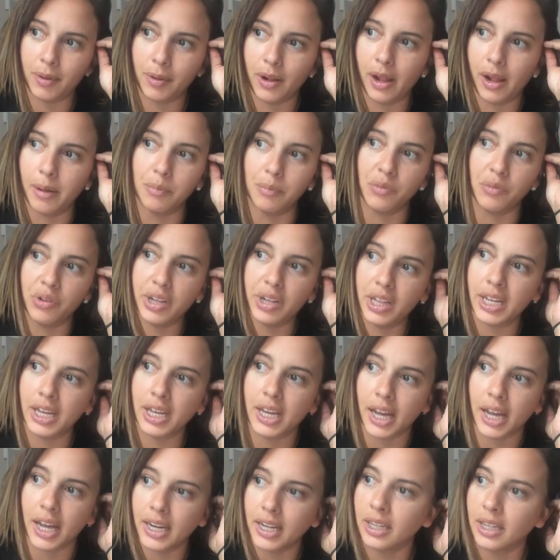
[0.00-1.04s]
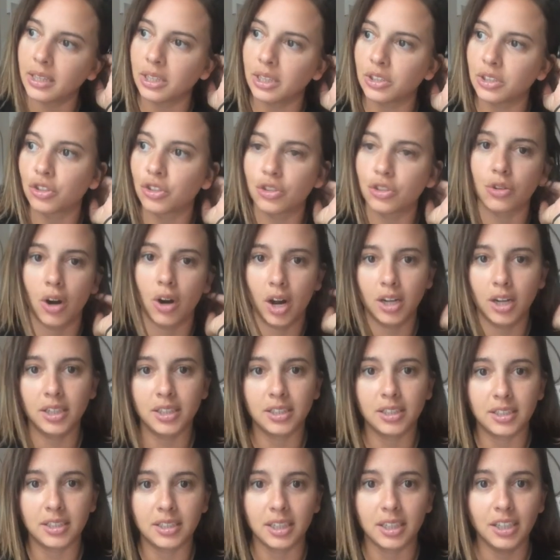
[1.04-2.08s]
I'm really getting the strong
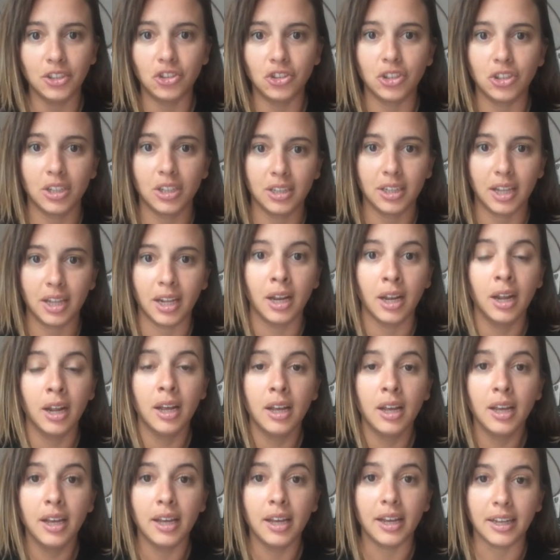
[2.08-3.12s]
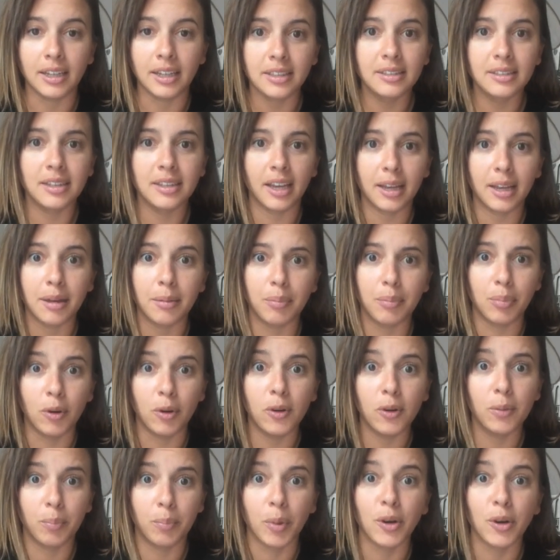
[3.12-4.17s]
distinction that it's like
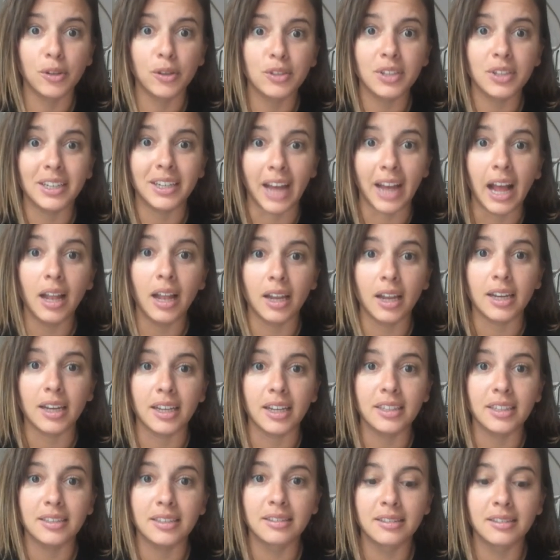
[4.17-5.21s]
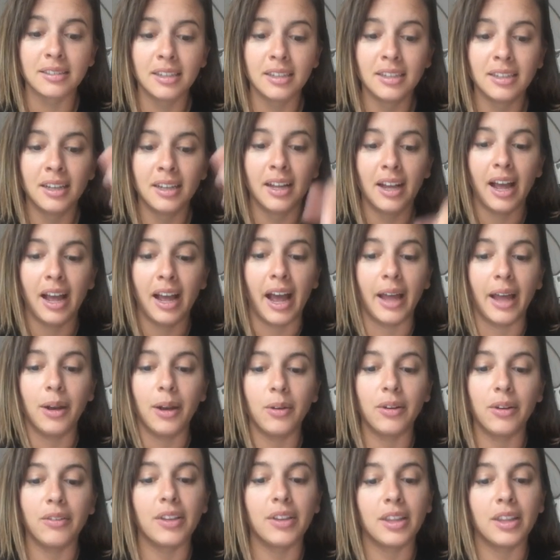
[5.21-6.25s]
personalities. I don't
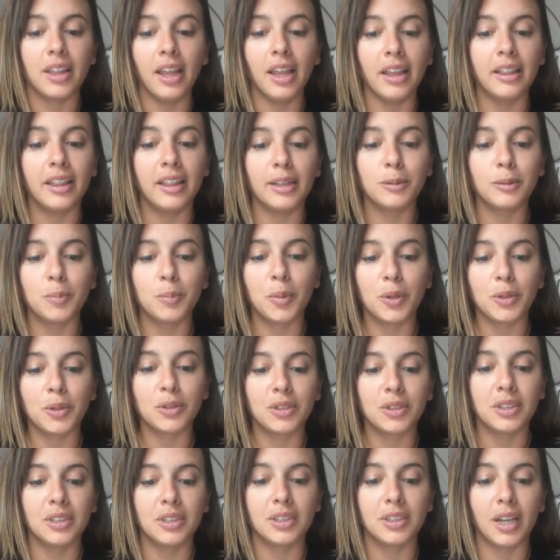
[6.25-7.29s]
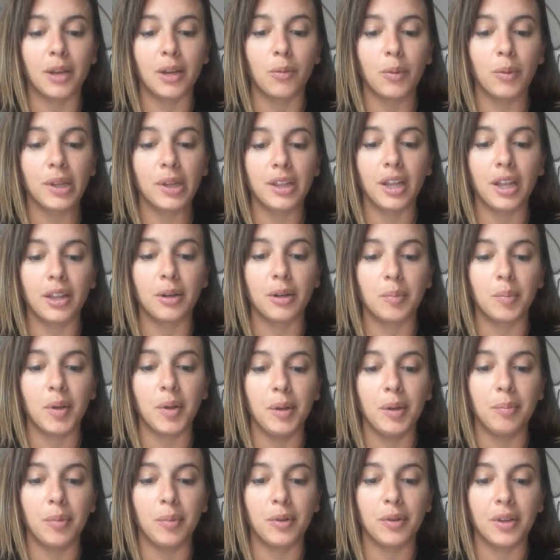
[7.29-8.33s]
even think this person's like with other
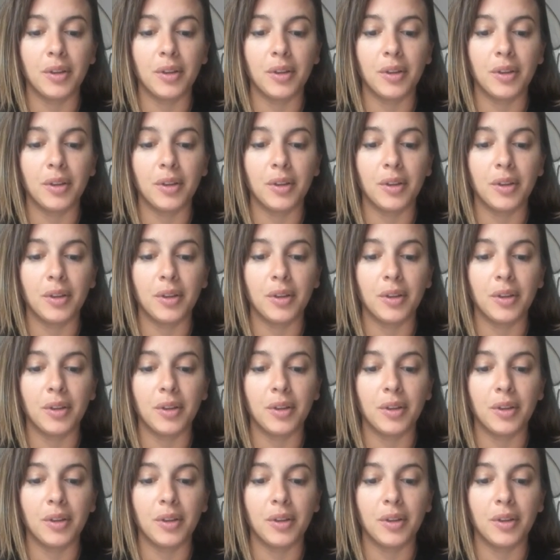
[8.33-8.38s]
people.